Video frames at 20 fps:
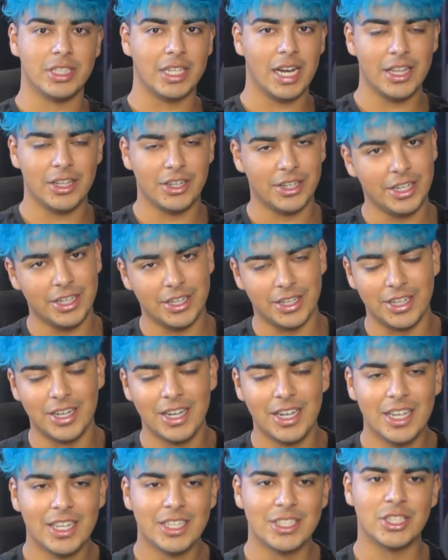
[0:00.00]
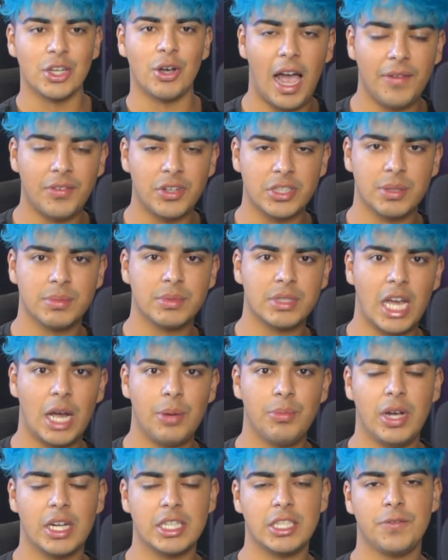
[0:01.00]
together here. So after some
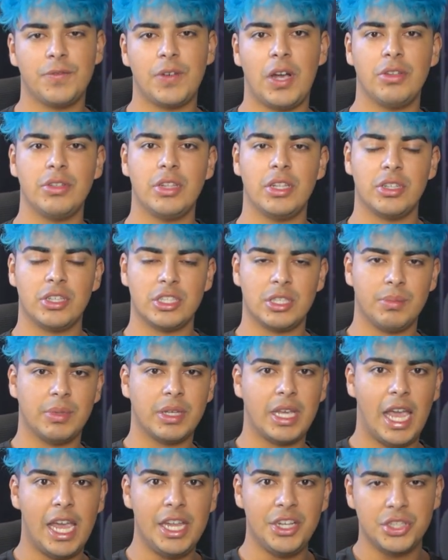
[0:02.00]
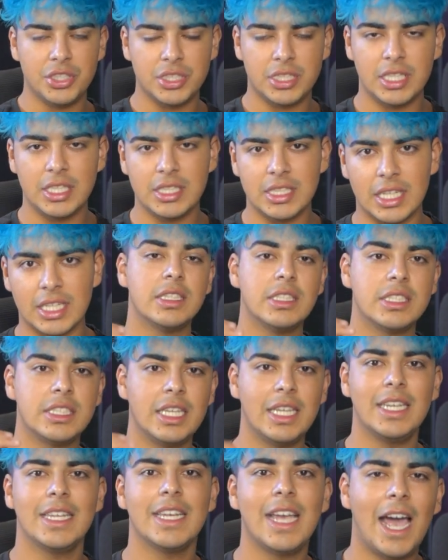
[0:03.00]
time, we actually found that there's some like agencies like
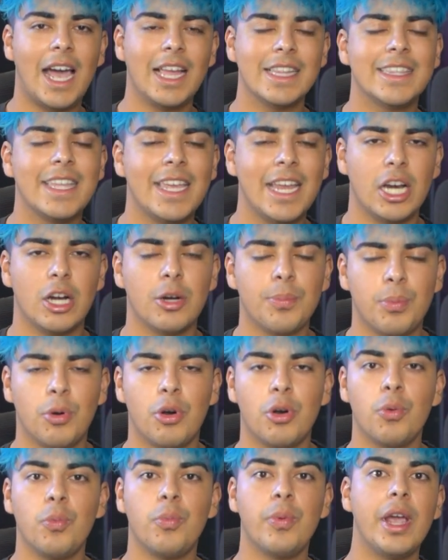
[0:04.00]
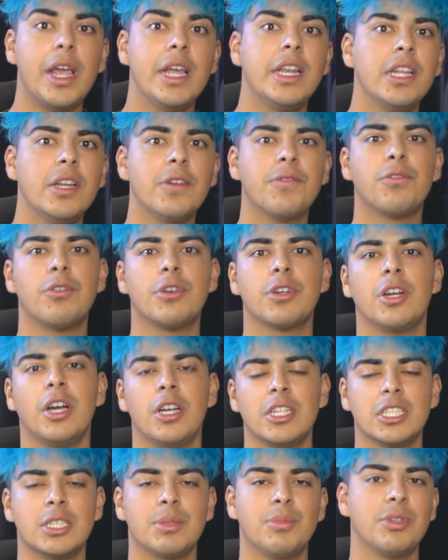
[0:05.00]
sitting at the airport waiting for
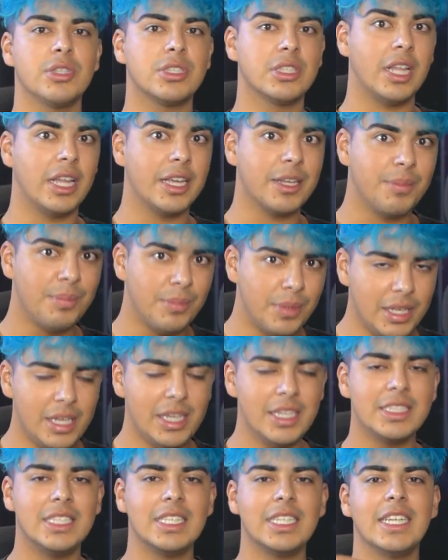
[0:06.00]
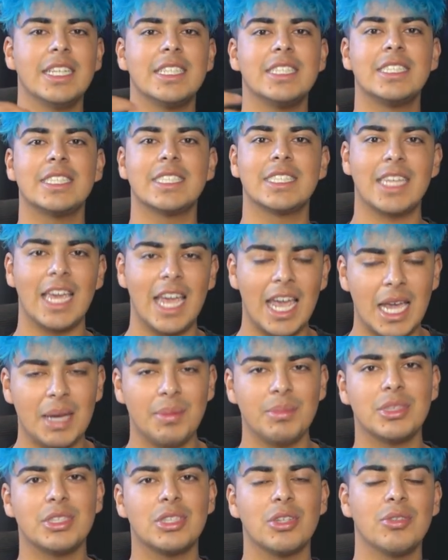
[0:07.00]
customers like me to get
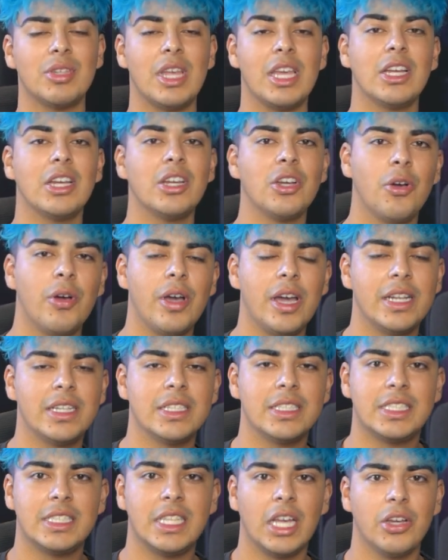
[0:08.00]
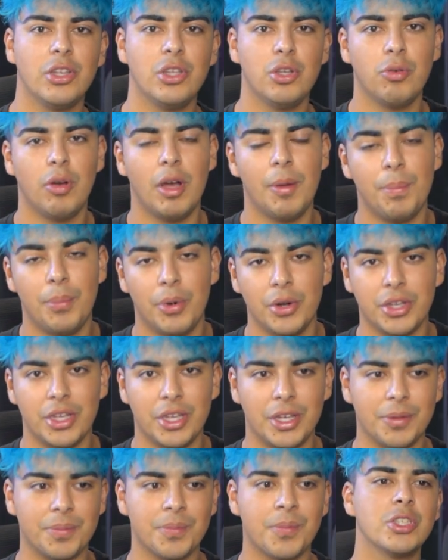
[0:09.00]
scammed so they could go ahead and sell you a
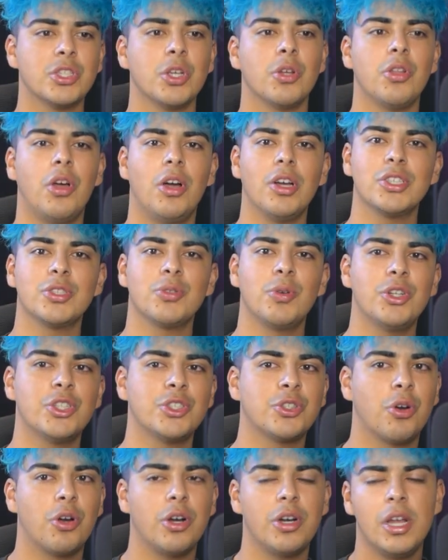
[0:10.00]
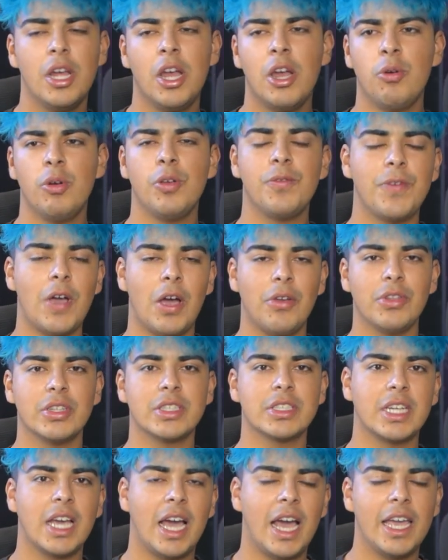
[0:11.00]
booking. So long story short, we found
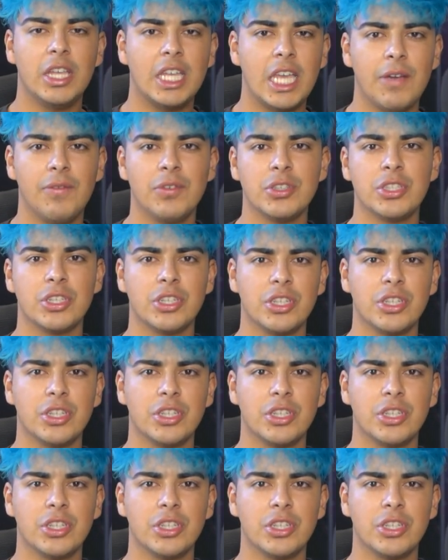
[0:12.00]
this guy. He gave us